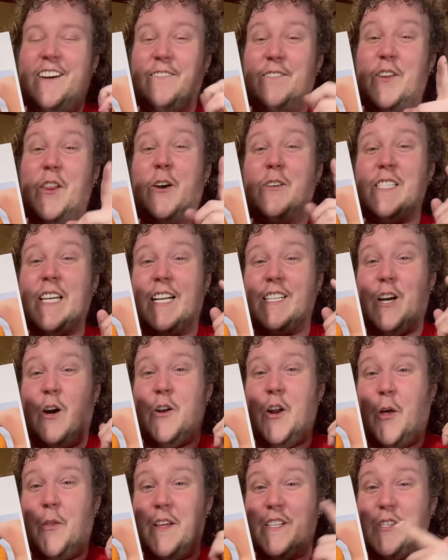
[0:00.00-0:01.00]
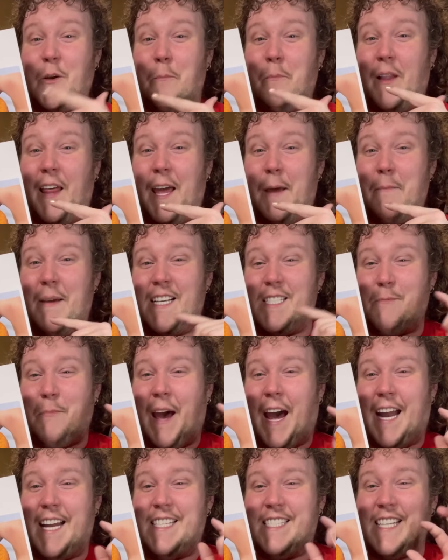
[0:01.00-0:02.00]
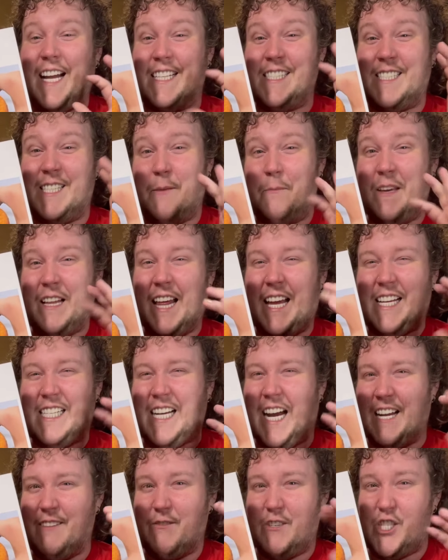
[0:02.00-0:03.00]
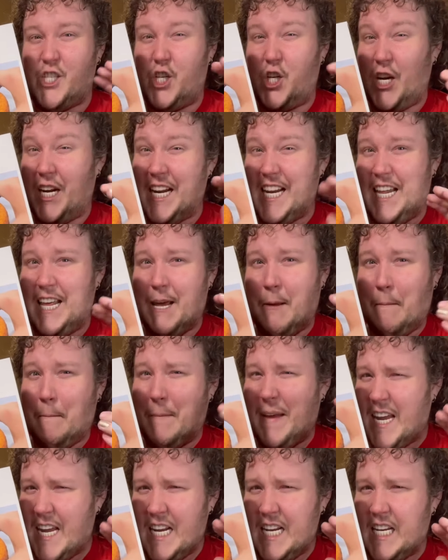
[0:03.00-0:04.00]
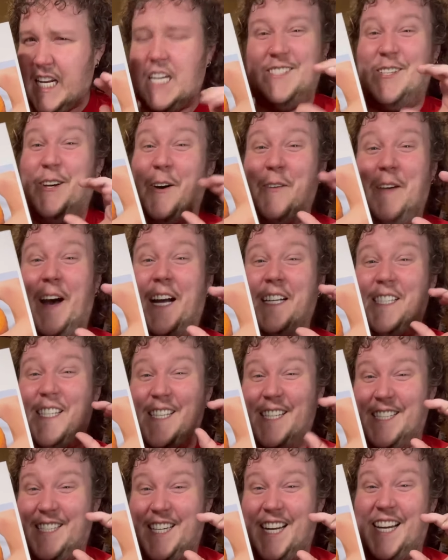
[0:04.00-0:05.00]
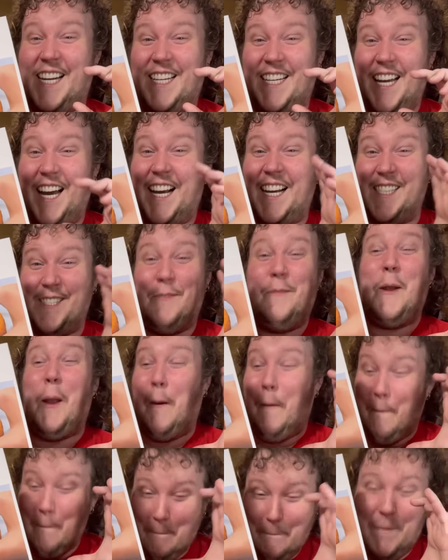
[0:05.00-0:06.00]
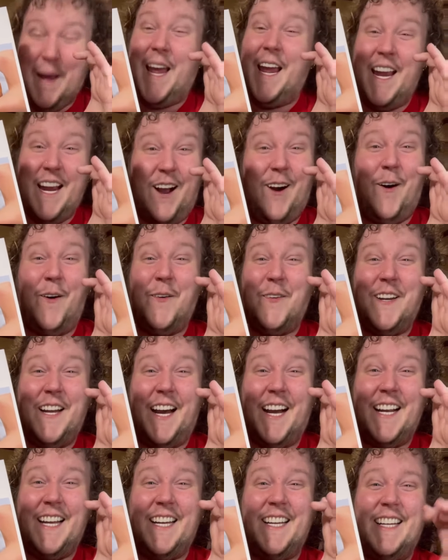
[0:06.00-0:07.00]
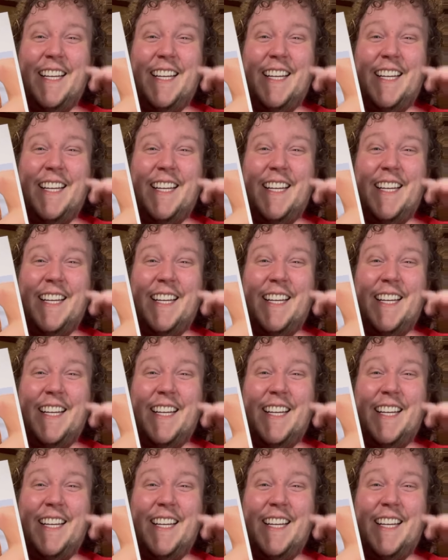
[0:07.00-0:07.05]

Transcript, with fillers: For those that don't know, these are plant-based patties that simulate kind of a chickeny meat. So imagine the chicken nuggets, but a big old nugget.